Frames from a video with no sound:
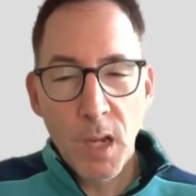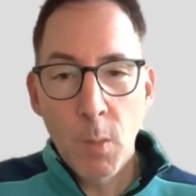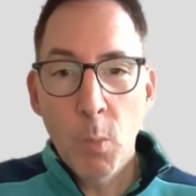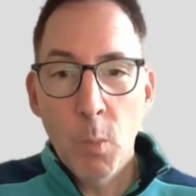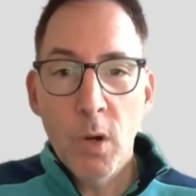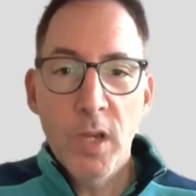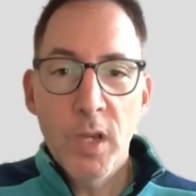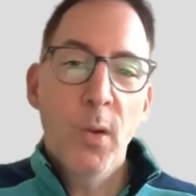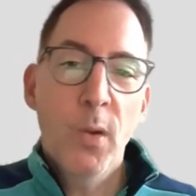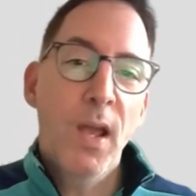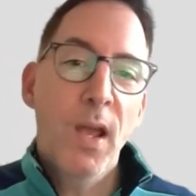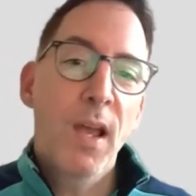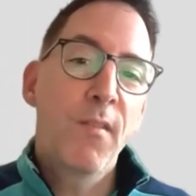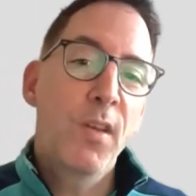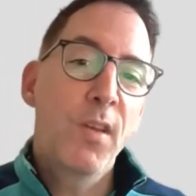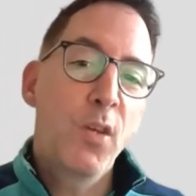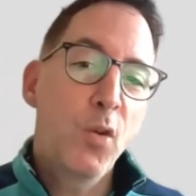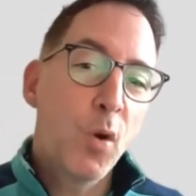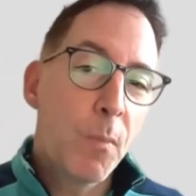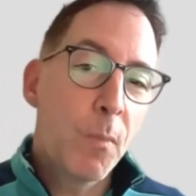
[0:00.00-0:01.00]
and what you have
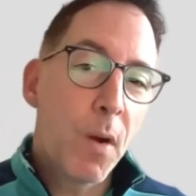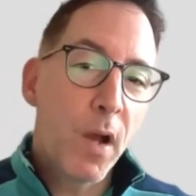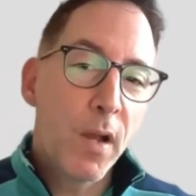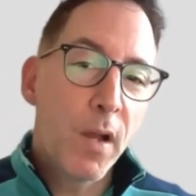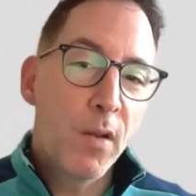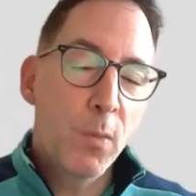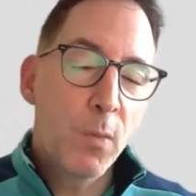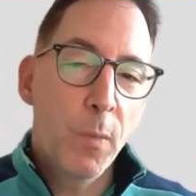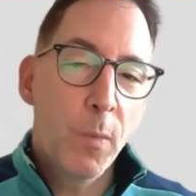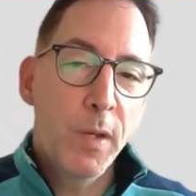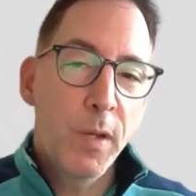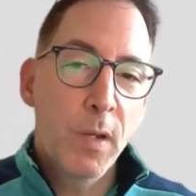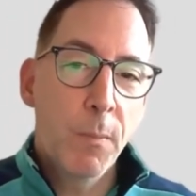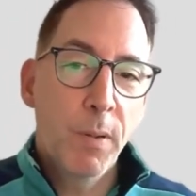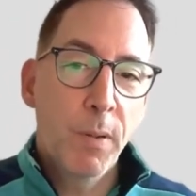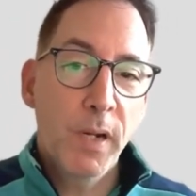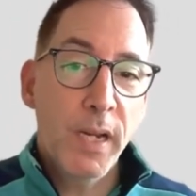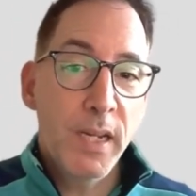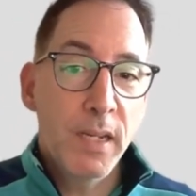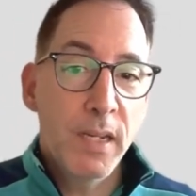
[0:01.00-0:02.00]
in your mind will be
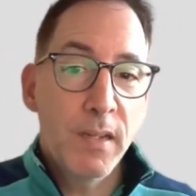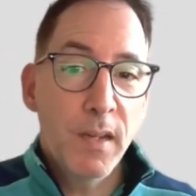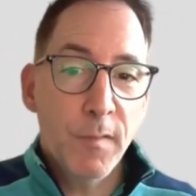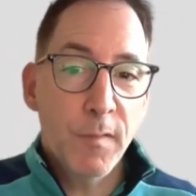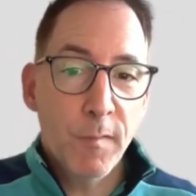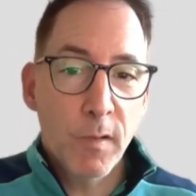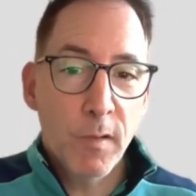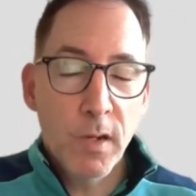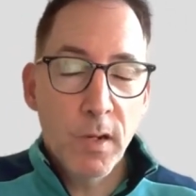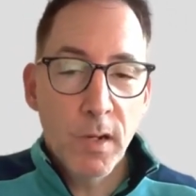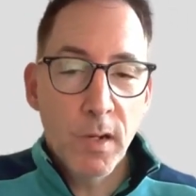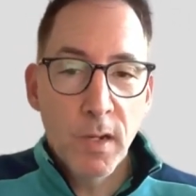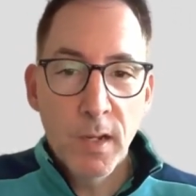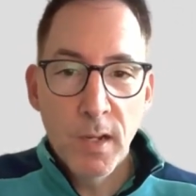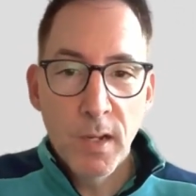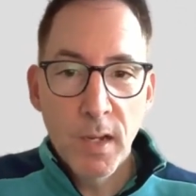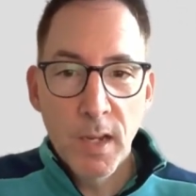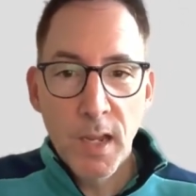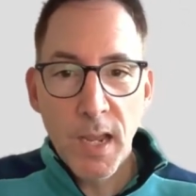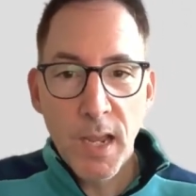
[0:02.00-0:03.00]
completely different
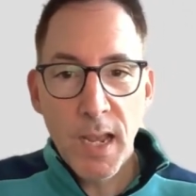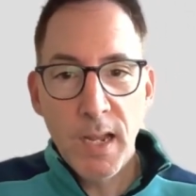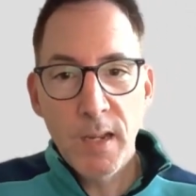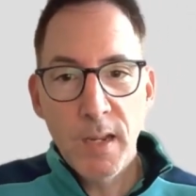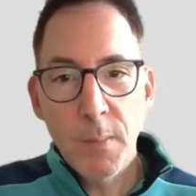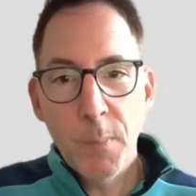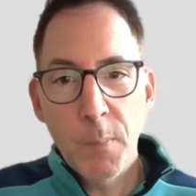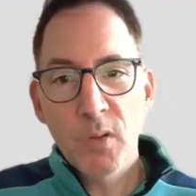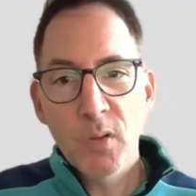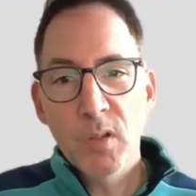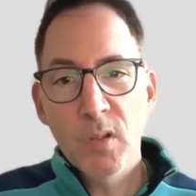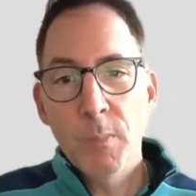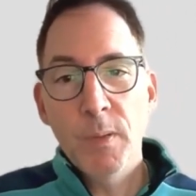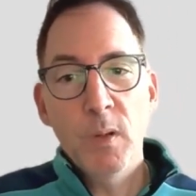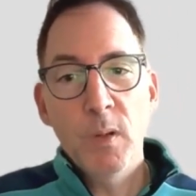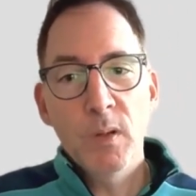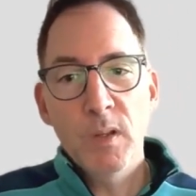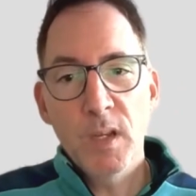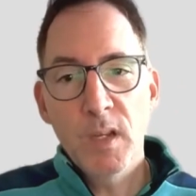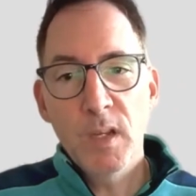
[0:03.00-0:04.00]
and the
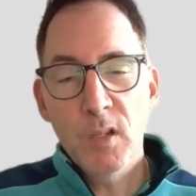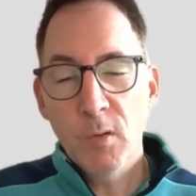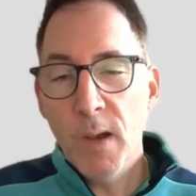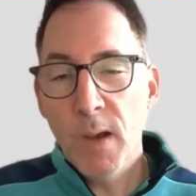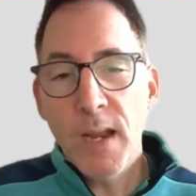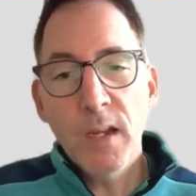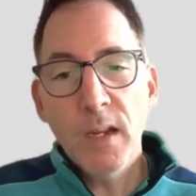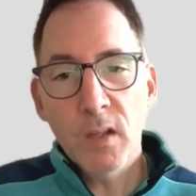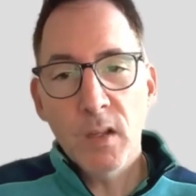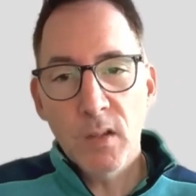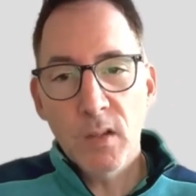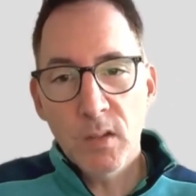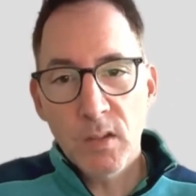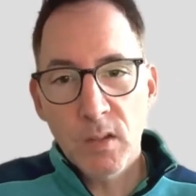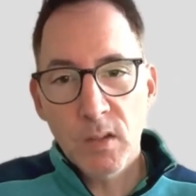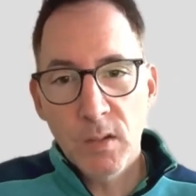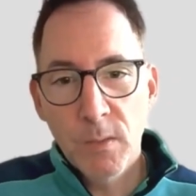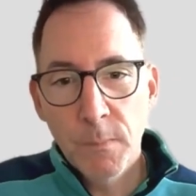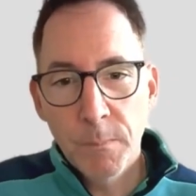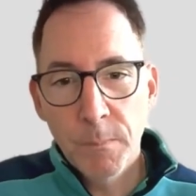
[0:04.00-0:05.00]
possibilities are endless.